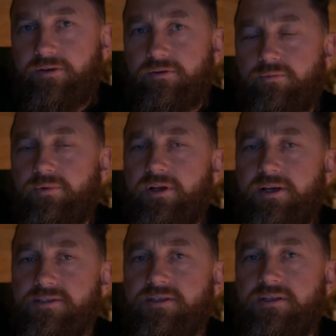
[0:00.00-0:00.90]
you can
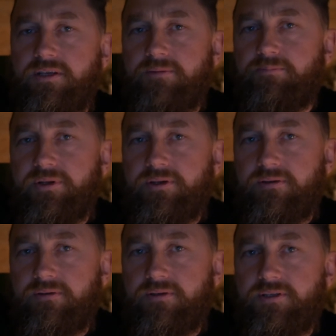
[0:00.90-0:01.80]
realize
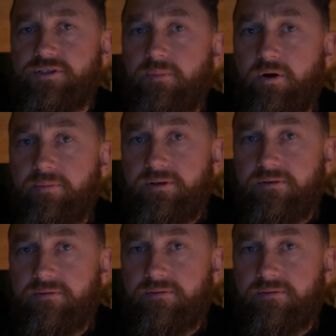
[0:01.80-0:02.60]
deeply in this moment